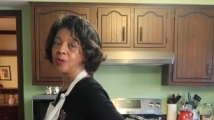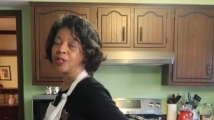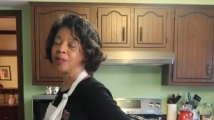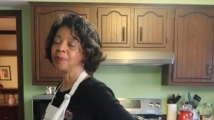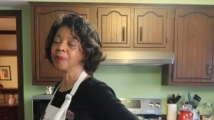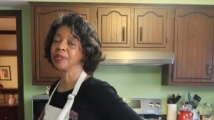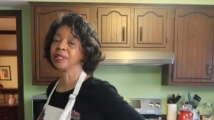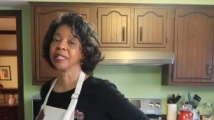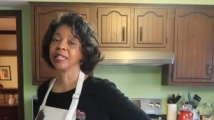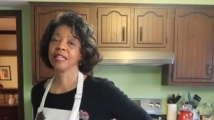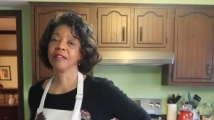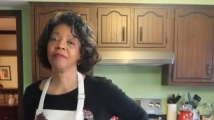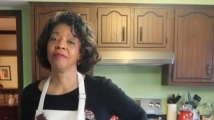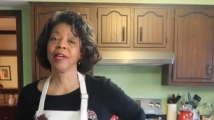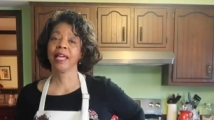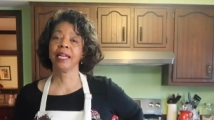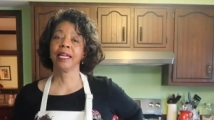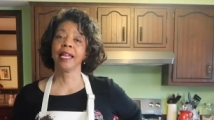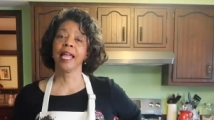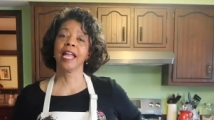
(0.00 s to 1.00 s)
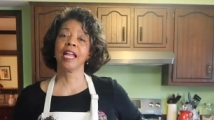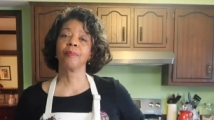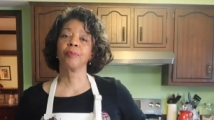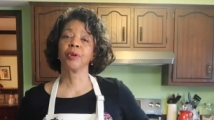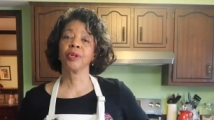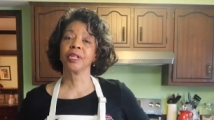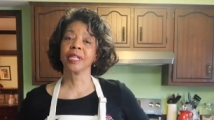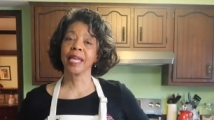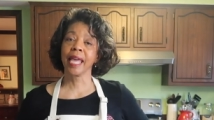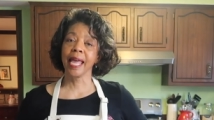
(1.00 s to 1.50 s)
we believe that an
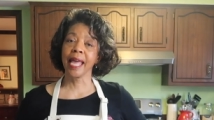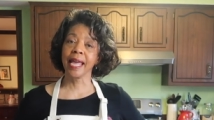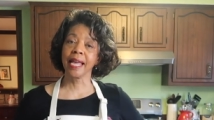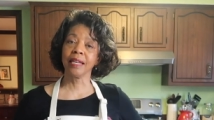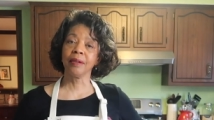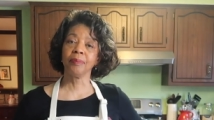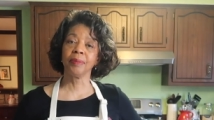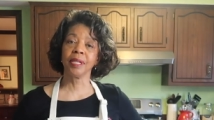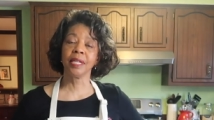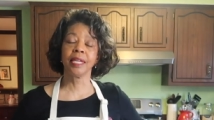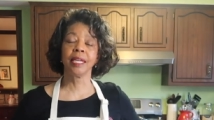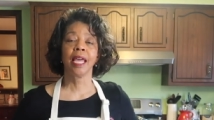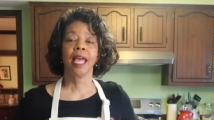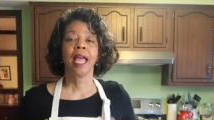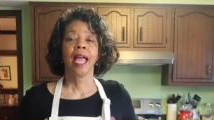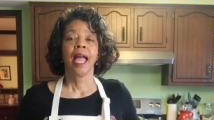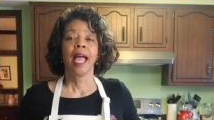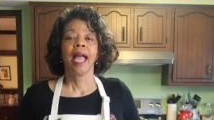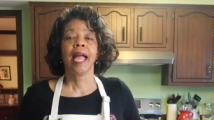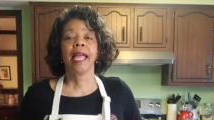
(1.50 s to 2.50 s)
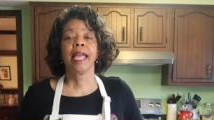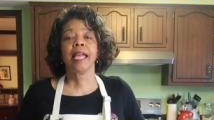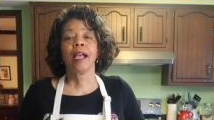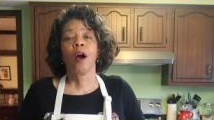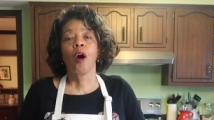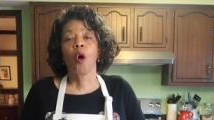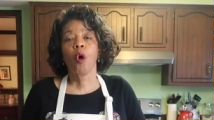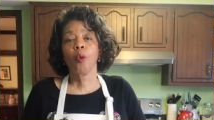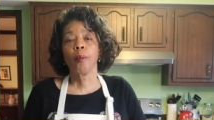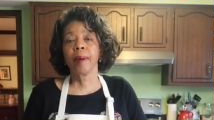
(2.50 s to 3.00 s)
apron can be a
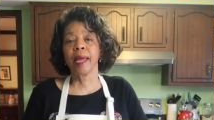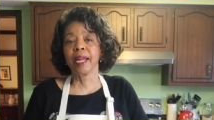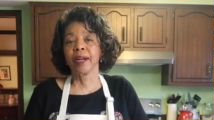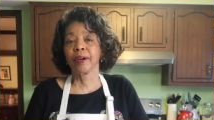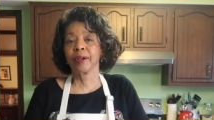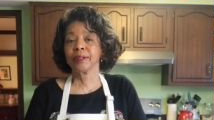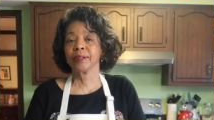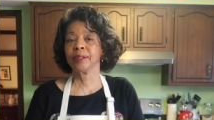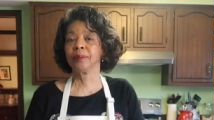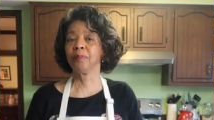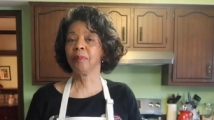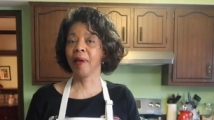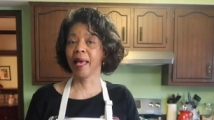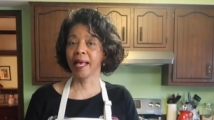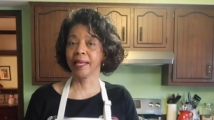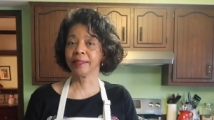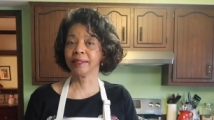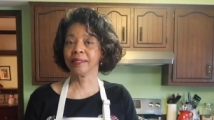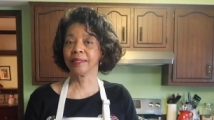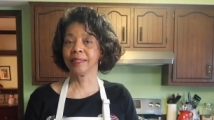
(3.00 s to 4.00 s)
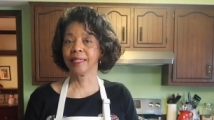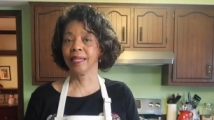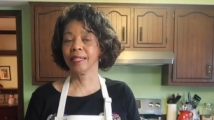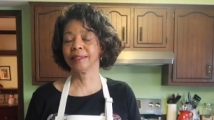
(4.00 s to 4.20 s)
homemaker's best